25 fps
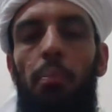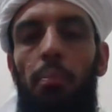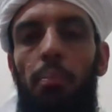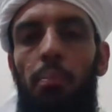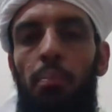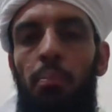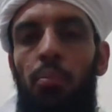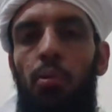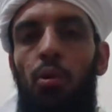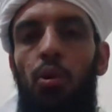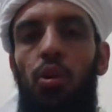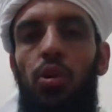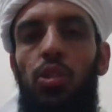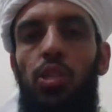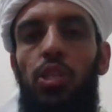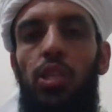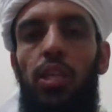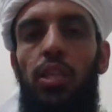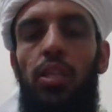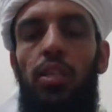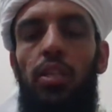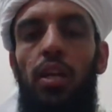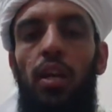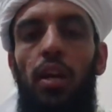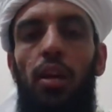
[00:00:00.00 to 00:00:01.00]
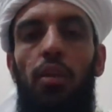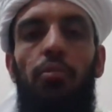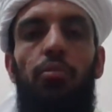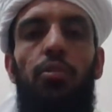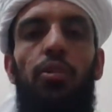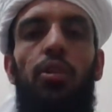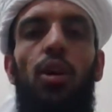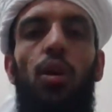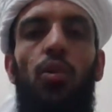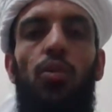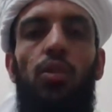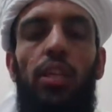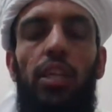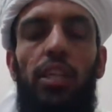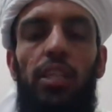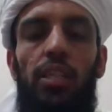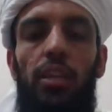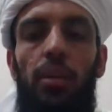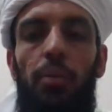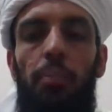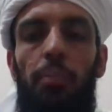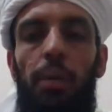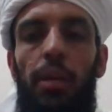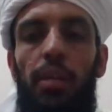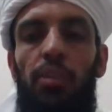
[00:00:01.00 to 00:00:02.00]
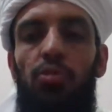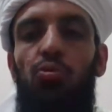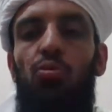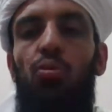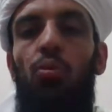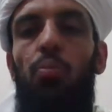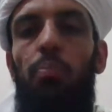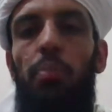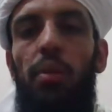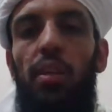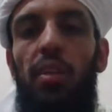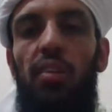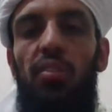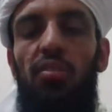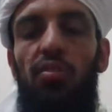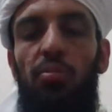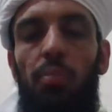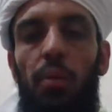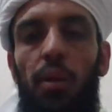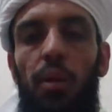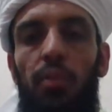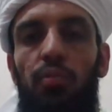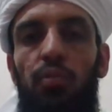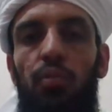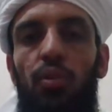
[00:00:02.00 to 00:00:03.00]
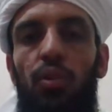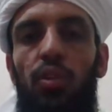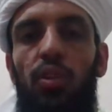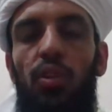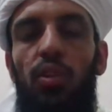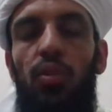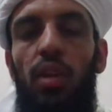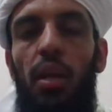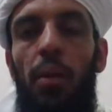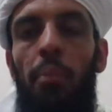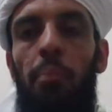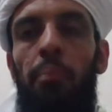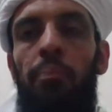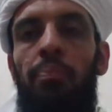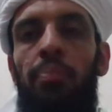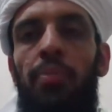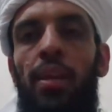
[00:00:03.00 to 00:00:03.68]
project without getting paid. So be respectful to them.